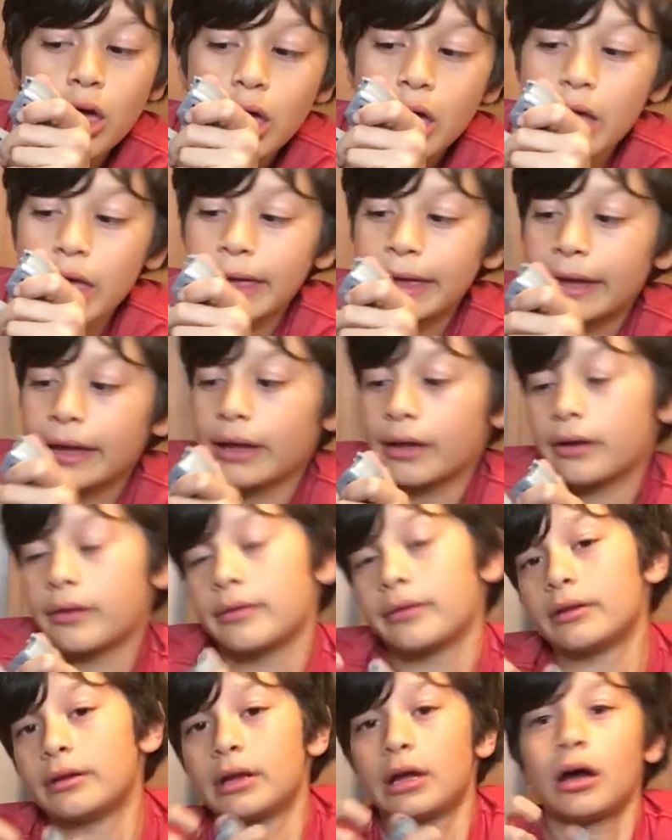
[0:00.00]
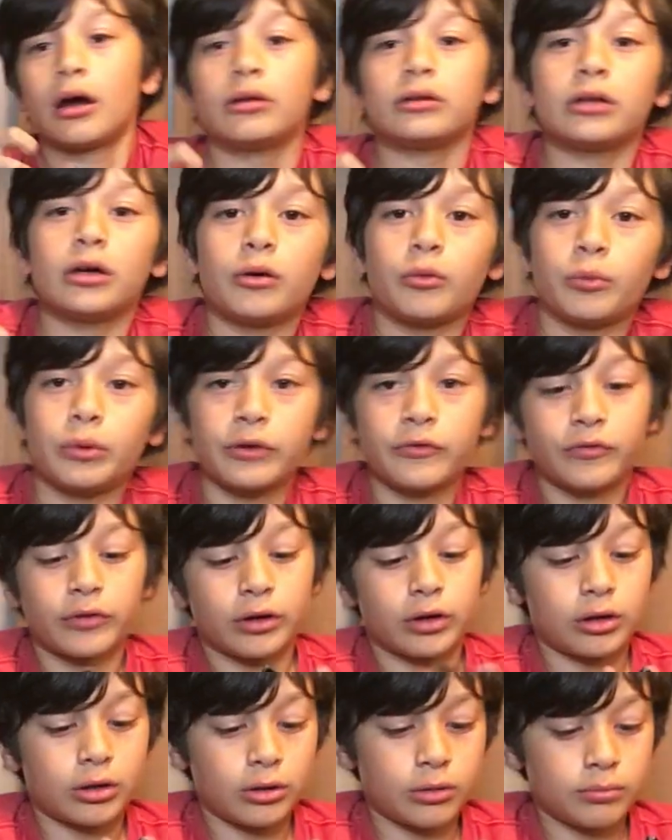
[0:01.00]
And now that we've
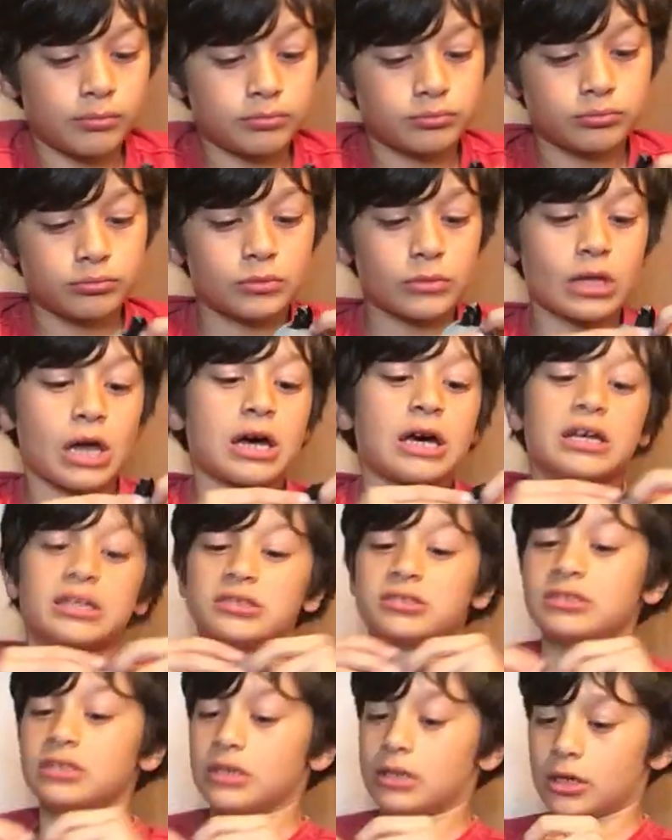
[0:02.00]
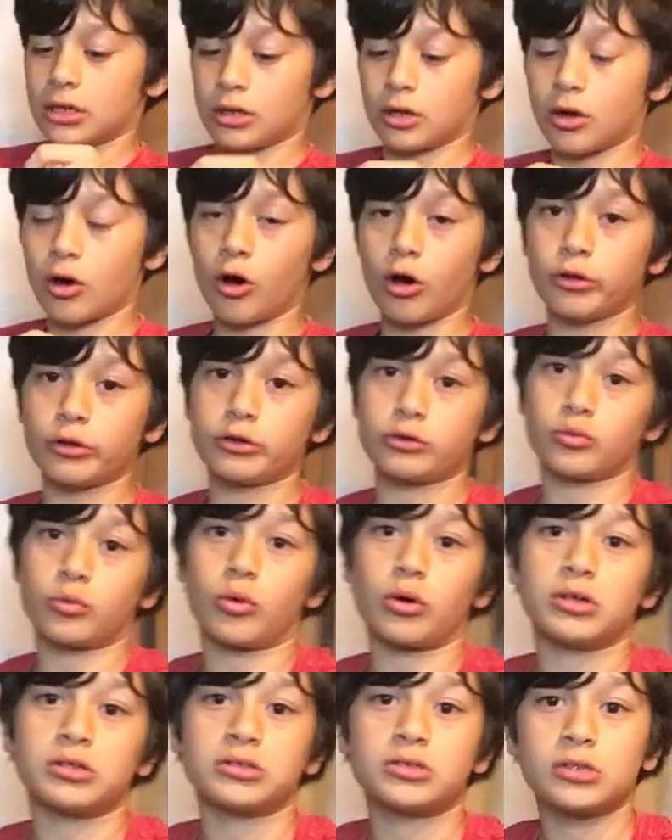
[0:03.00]
seen all the
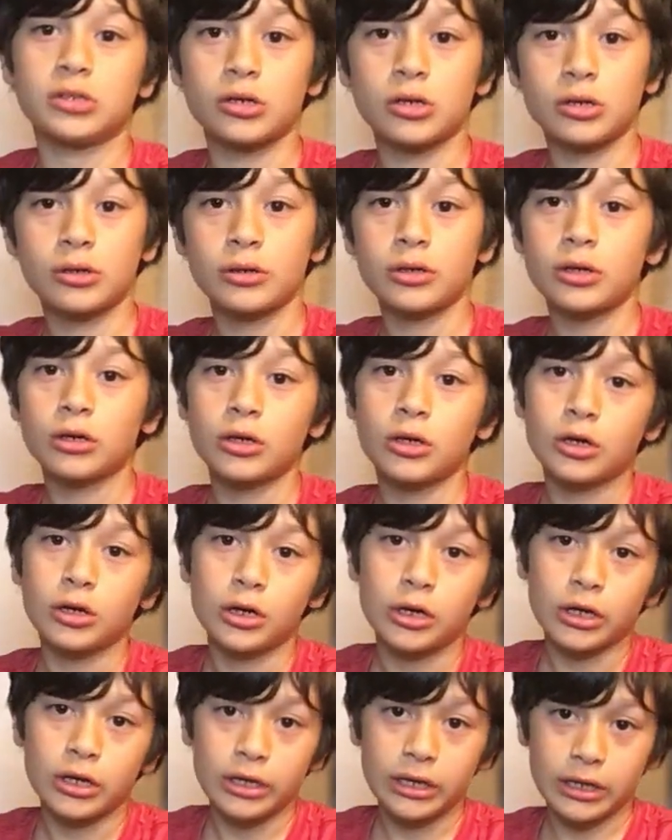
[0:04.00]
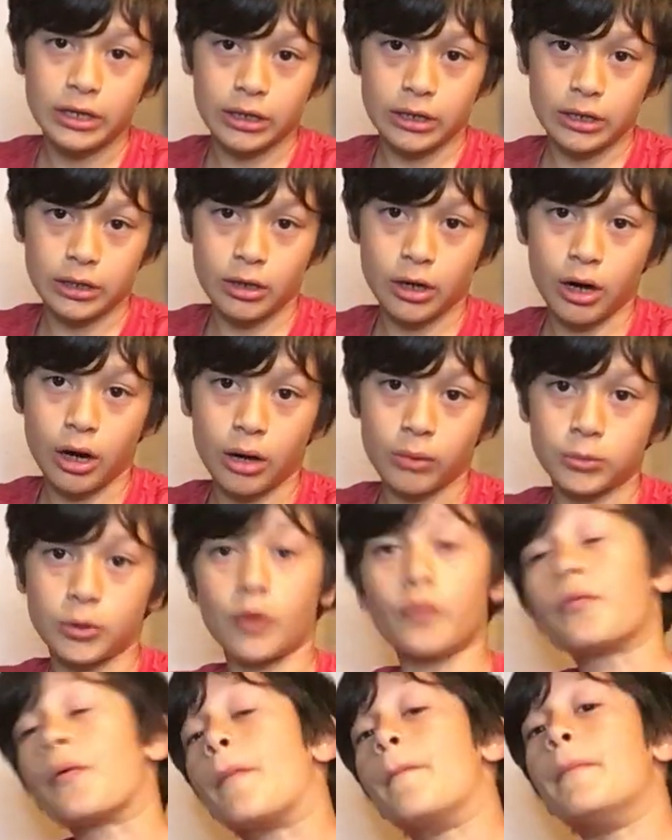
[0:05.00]
Zords, it
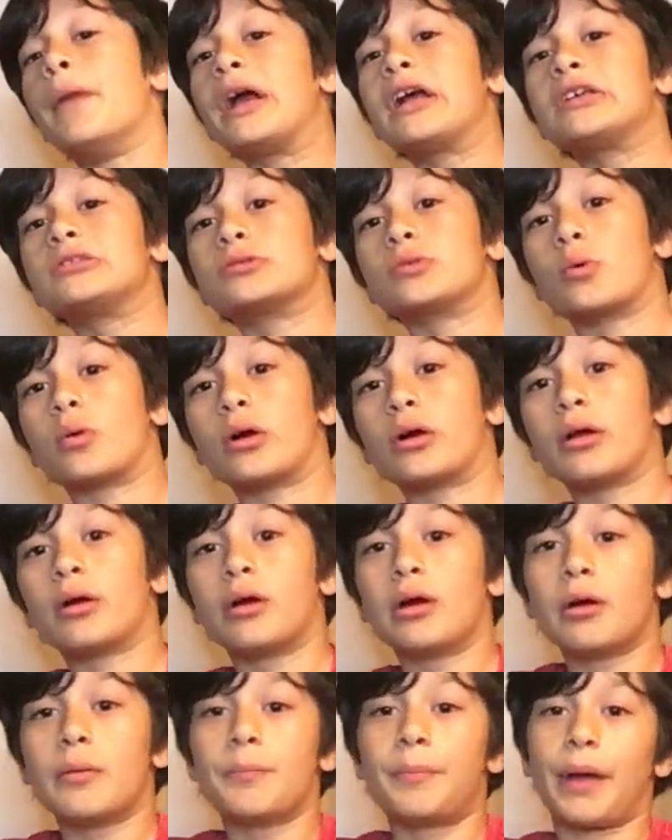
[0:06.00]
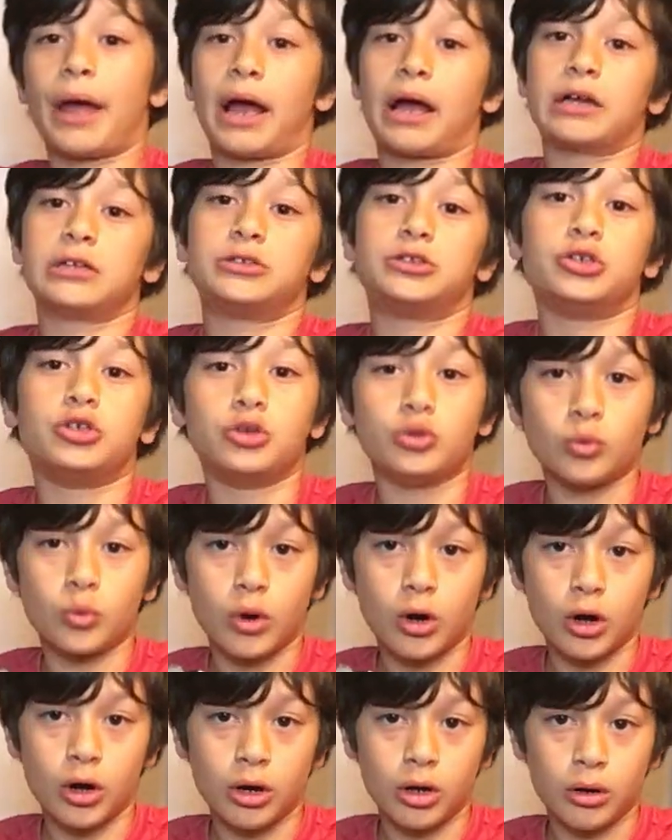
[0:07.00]
go from Megazord back to
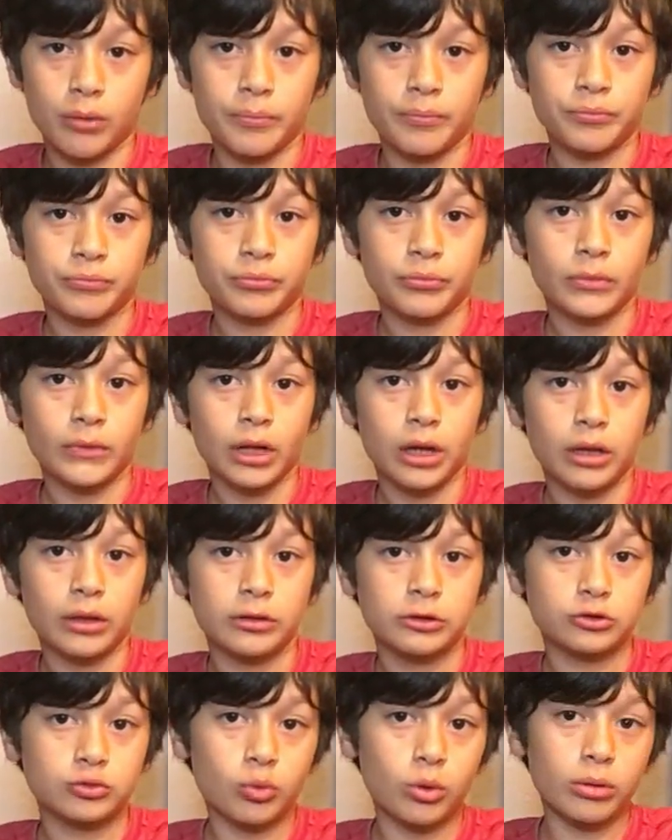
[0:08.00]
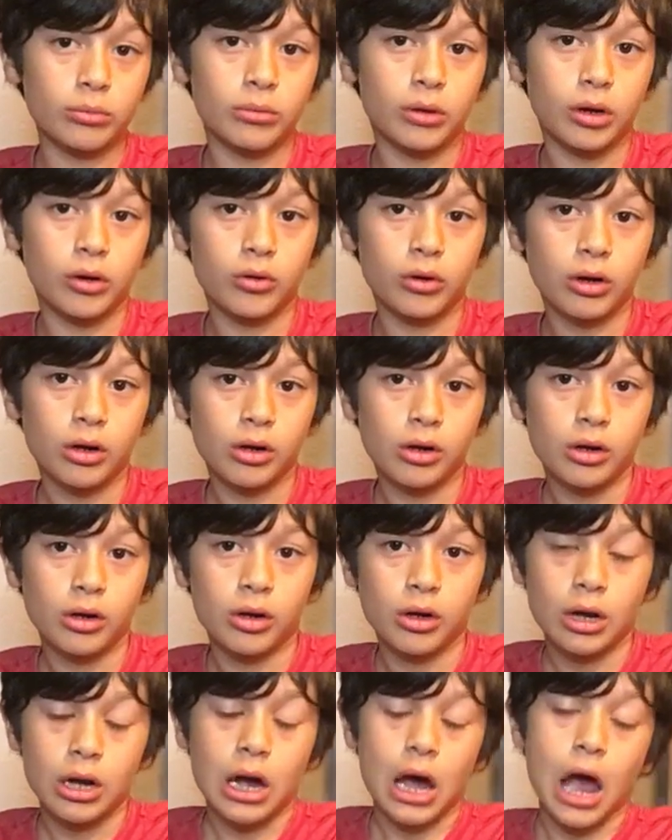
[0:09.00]
the Zord mode,
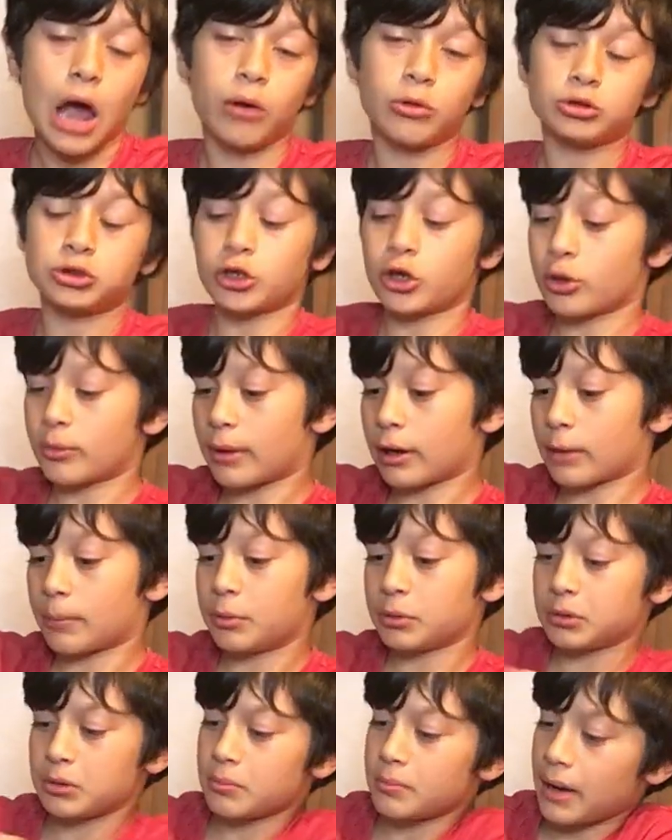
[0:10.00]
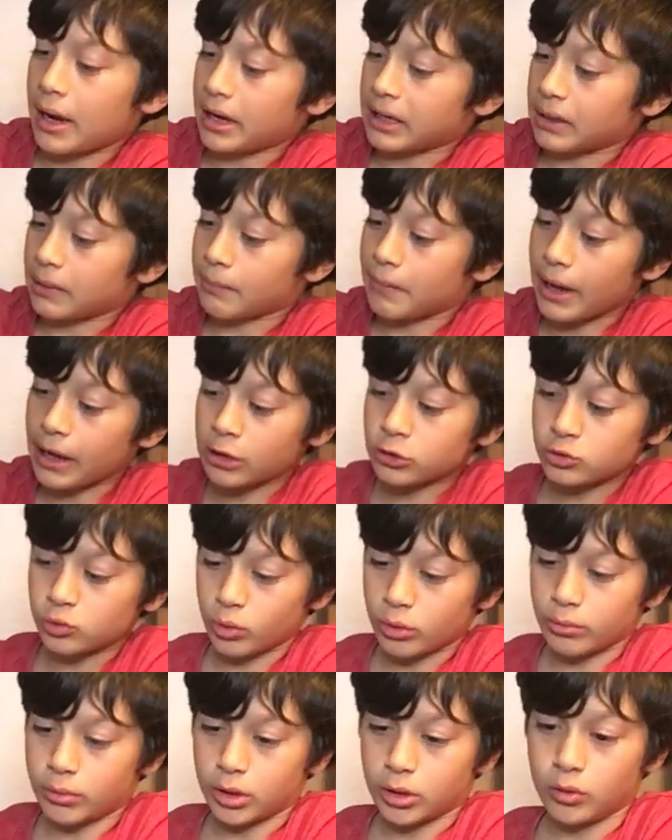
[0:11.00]
I will show you how to put them back in a
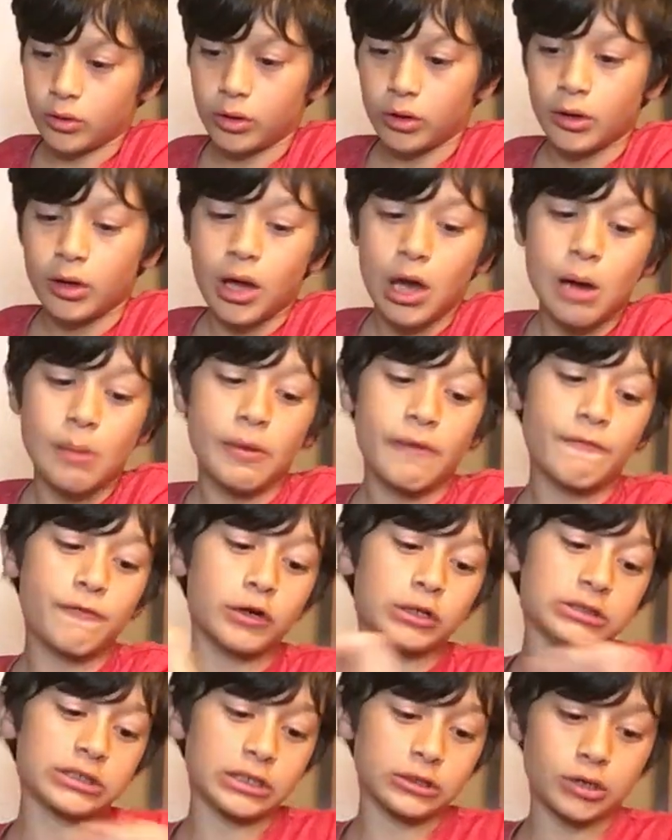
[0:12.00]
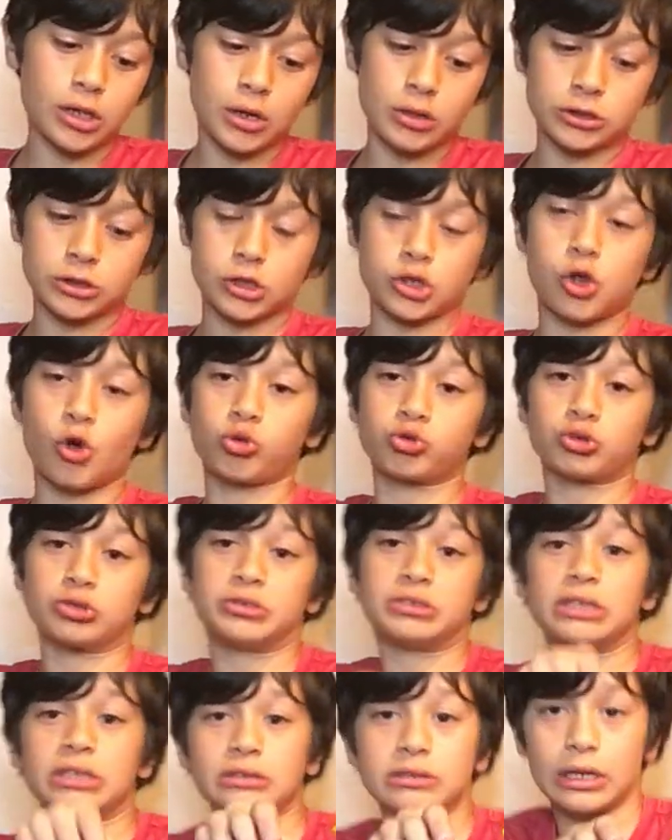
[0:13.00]
Megazord mode. But first, let's go into closer
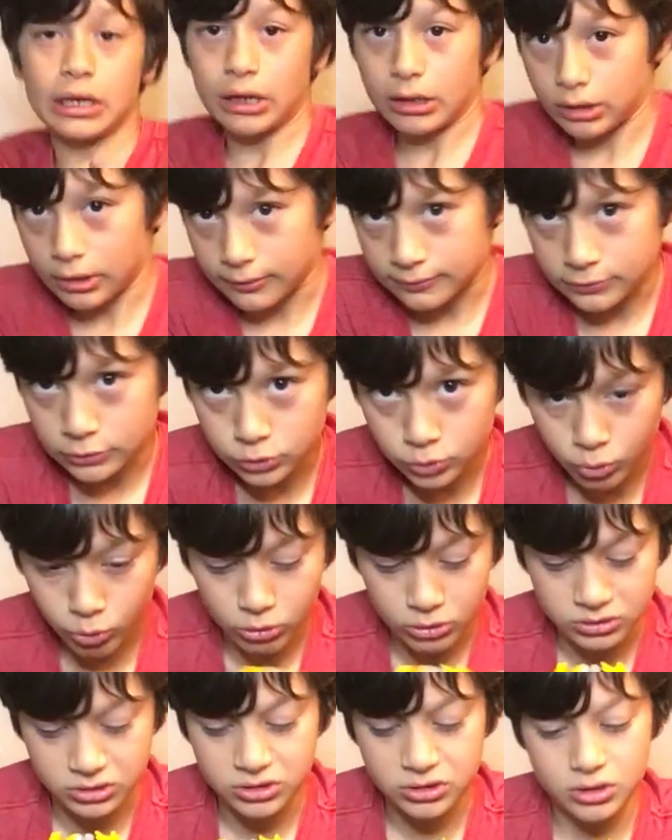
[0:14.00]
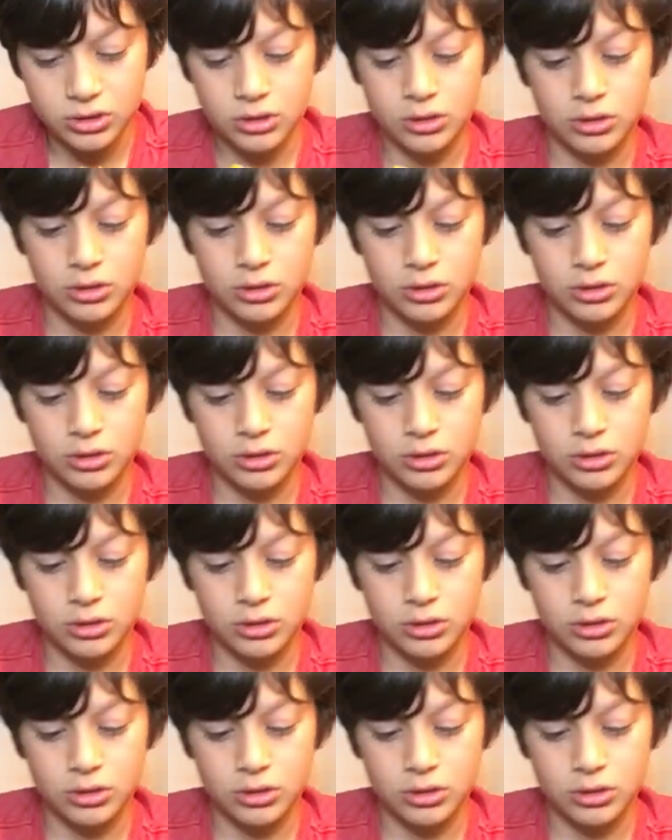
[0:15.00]
detail of the Zords.